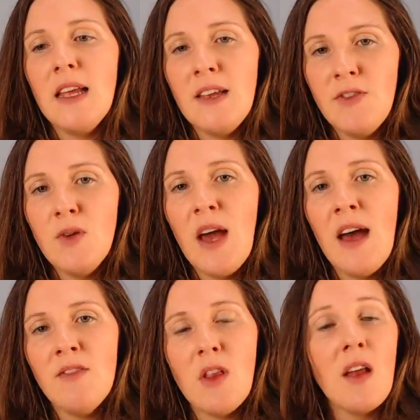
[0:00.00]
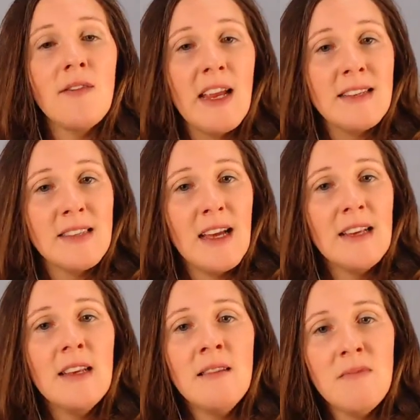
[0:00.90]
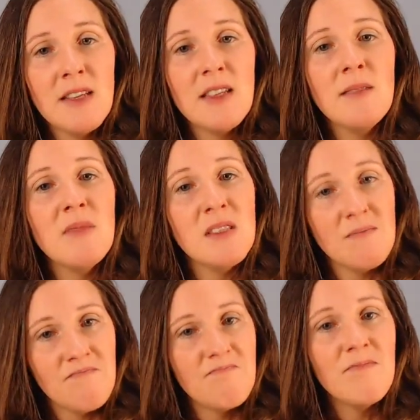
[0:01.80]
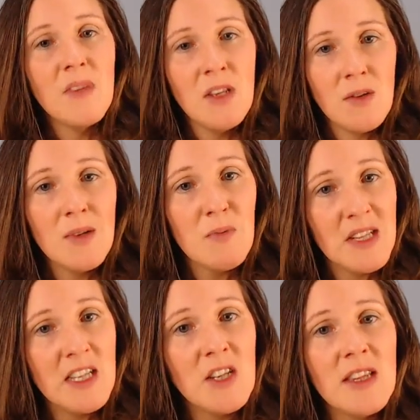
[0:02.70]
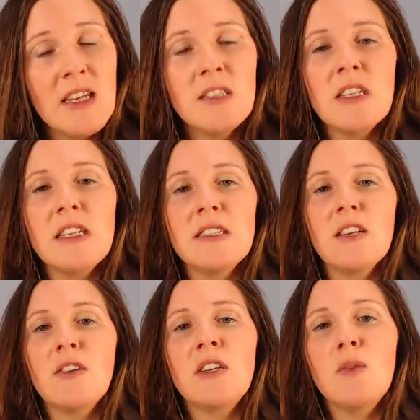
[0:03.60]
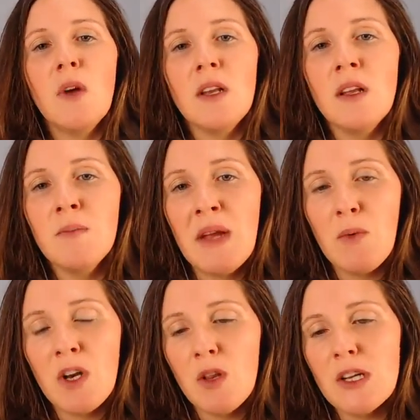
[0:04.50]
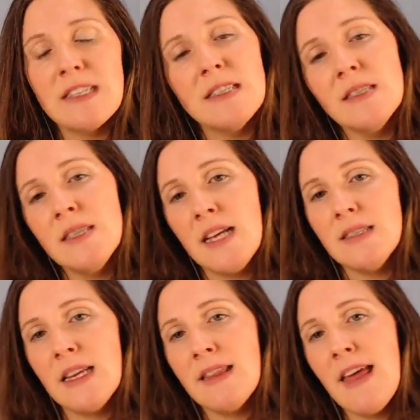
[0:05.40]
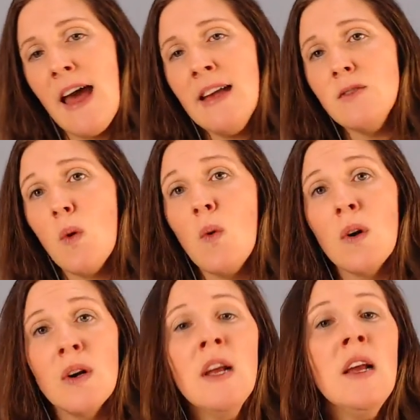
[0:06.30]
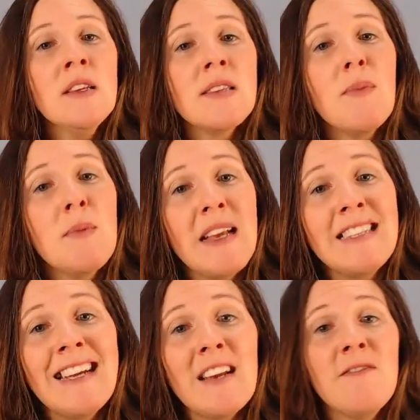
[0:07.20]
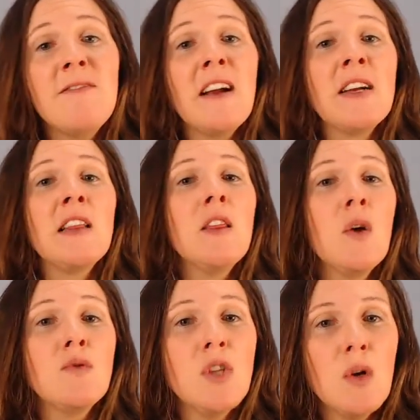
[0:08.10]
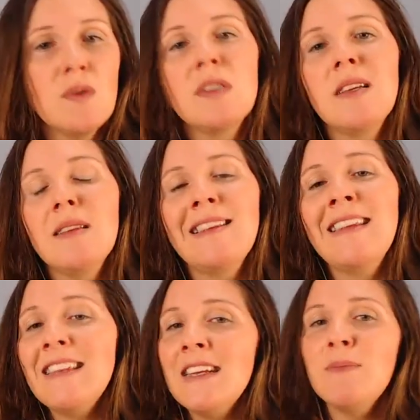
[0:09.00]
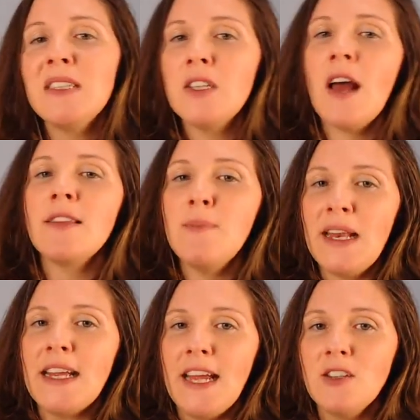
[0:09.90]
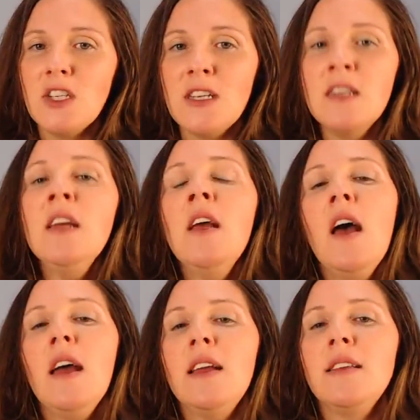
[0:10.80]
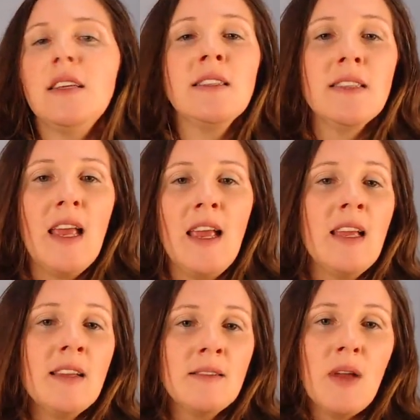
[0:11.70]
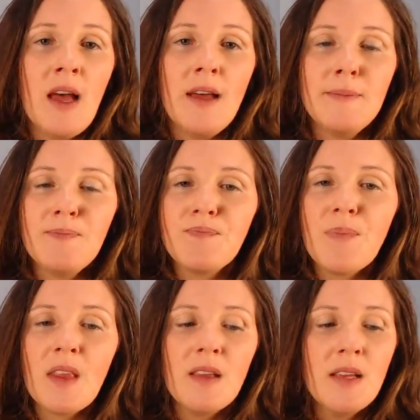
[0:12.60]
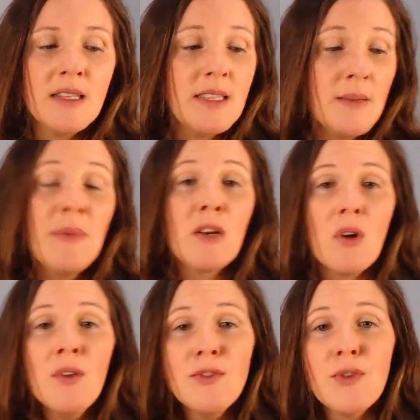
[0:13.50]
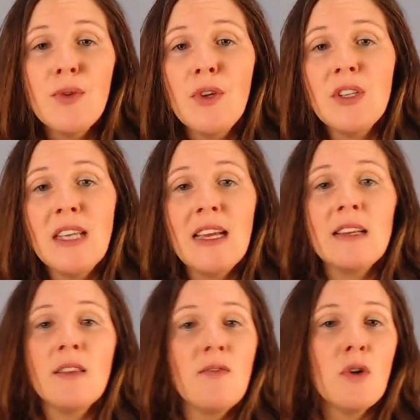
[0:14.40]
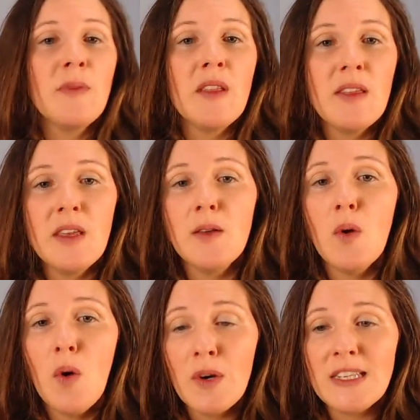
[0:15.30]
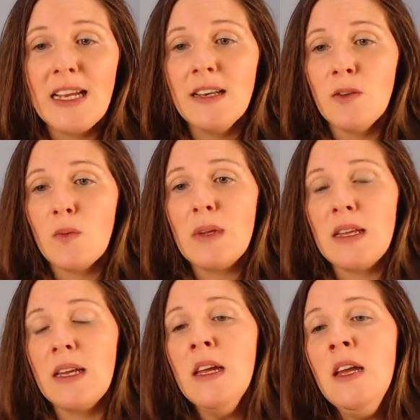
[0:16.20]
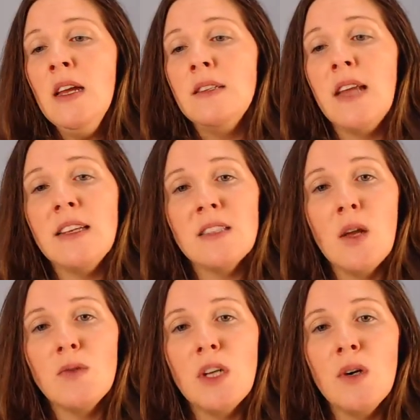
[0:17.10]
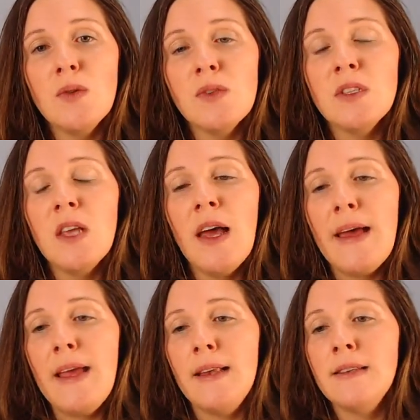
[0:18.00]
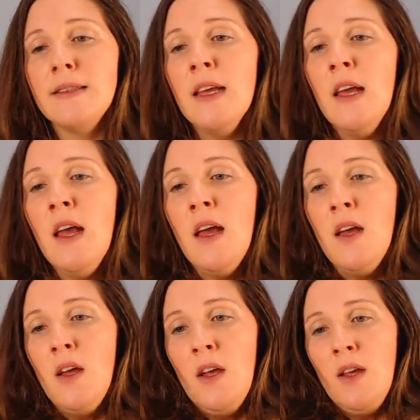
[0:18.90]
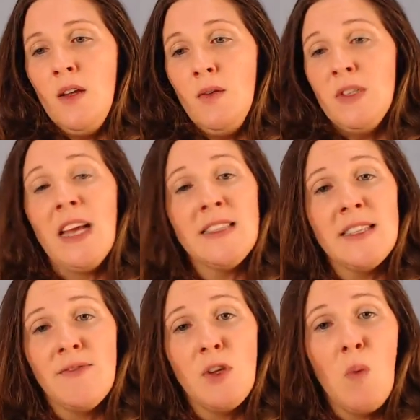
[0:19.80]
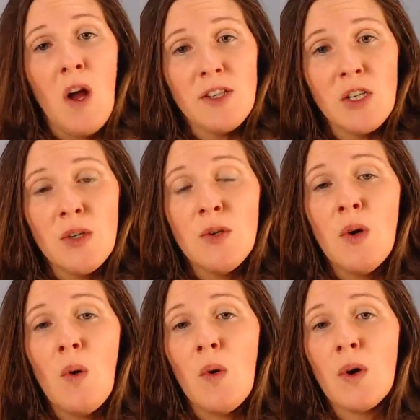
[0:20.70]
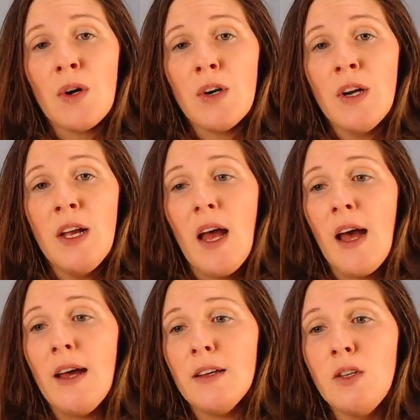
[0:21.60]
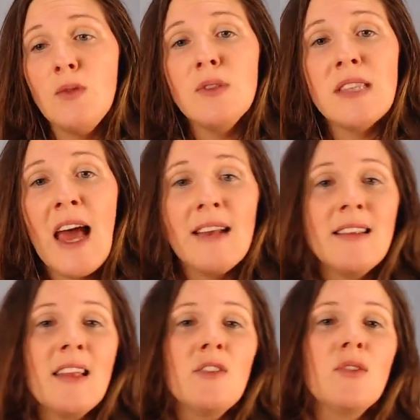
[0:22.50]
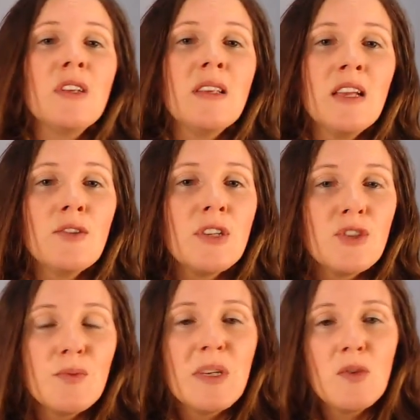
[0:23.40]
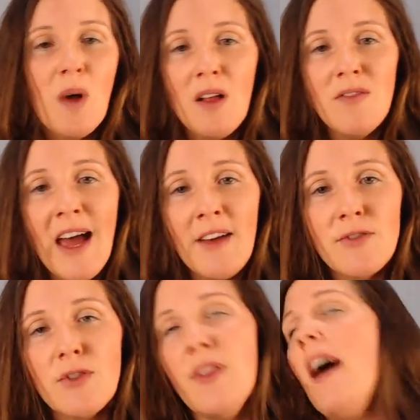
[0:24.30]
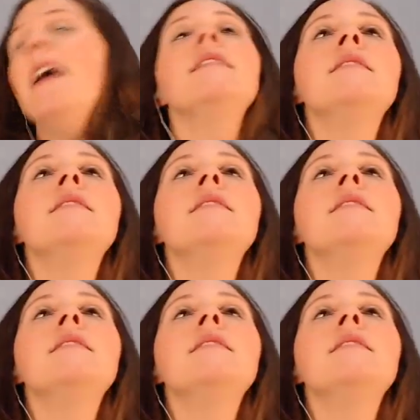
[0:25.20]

If you have a lot of anxiety, lithium is a really good thing to consider, and you might want to look into testing that or supplementing at a very low dose. Lithium is not the medication. It is it's a mineral, so you can take it in the form of lithium orotate in a really nice low dose and test if you want to, or use that, and then you can increase your B12 after that.